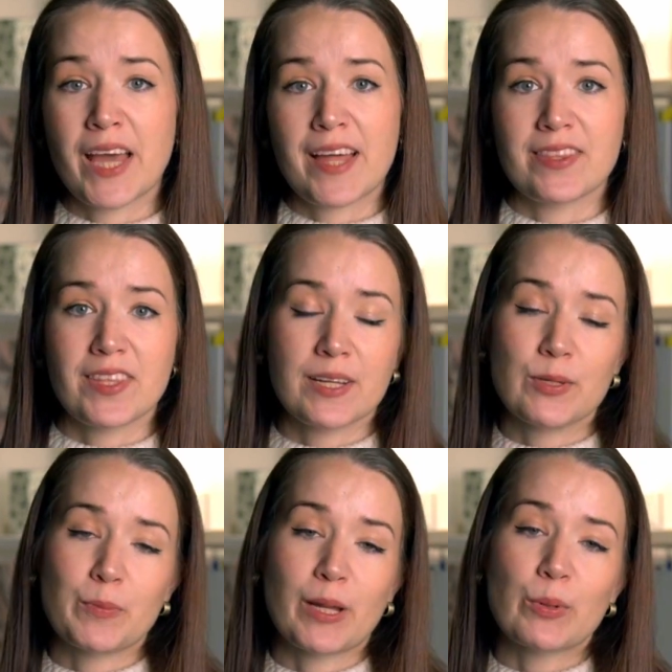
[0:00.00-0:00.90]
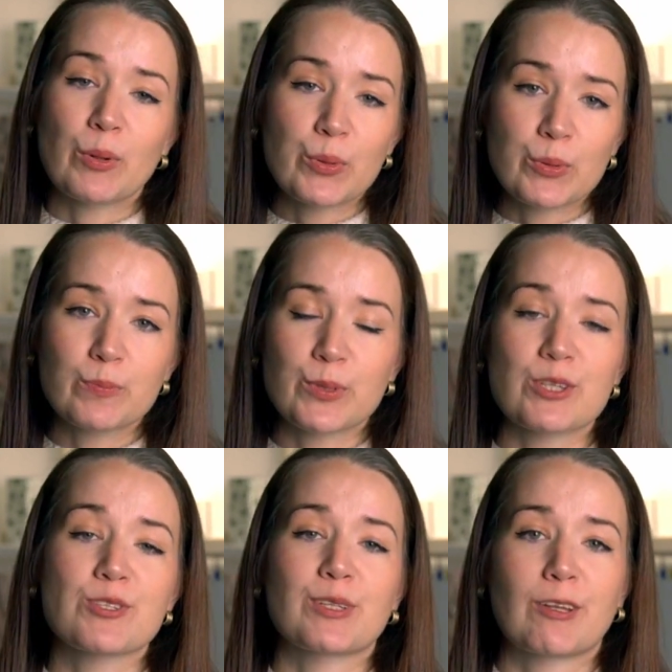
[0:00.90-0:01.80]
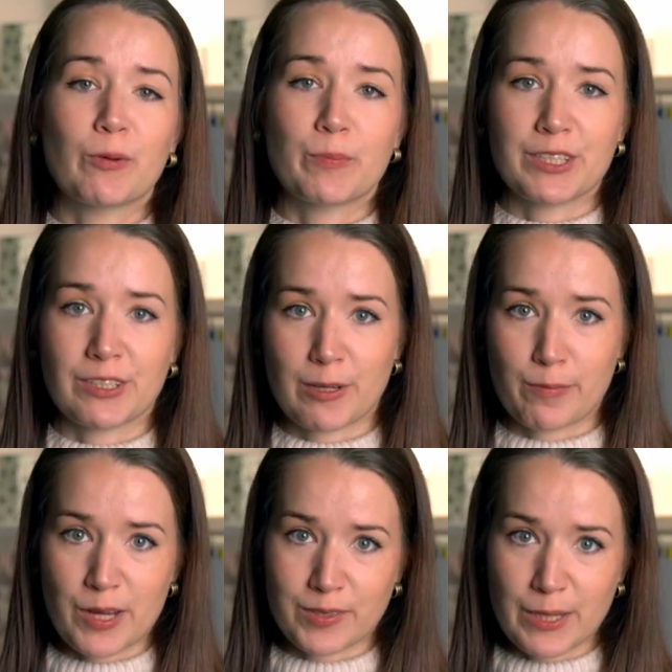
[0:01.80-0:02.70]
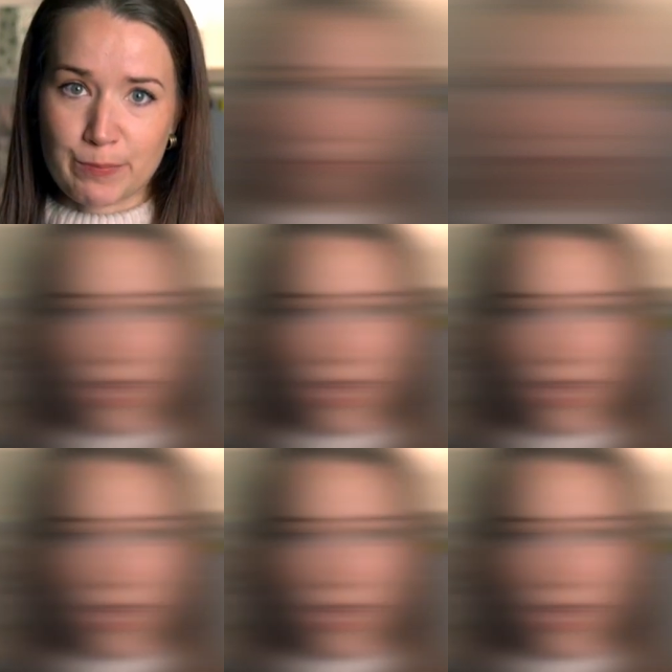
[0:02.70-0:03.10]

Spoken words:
and tell you my own personal opinion about them.